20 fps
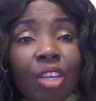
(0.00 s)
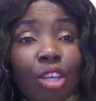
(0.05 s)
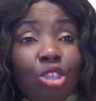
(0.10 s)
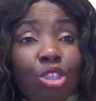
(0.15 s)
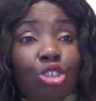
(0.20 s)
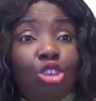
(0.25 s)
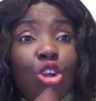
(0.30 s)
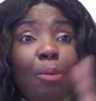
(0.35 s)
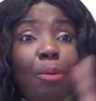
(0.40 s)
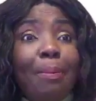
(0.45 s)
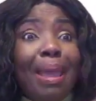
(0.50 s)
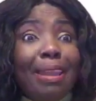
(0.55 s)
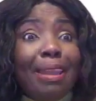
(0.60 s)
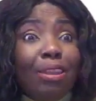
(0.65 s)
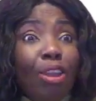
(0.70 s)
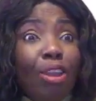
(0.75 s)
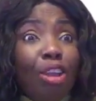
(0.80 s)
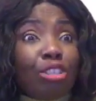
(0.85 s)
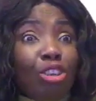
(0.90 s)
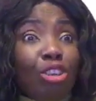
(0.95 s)
You may
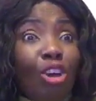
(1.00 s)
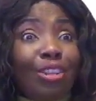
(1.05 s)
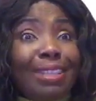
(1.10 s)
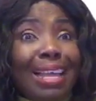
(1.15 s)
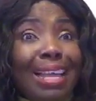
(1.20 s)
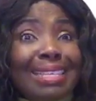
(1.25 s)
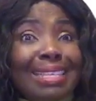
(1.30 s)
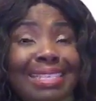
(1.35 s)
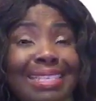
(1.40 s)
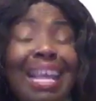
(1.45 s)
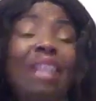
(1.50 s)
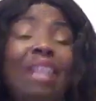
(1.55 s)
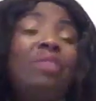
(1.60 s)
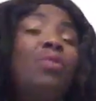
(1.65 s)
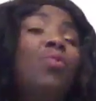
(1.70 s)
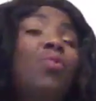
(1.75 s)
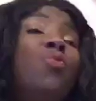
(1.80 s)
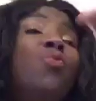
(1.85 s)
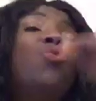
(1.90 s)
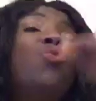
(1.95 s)
not understand
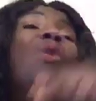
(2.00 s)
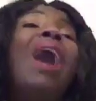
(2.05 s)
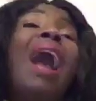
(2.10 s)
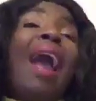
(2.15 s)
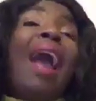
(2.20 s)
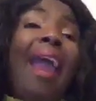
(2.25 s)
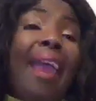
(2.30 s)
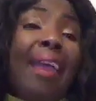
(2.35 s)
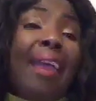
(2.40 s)
why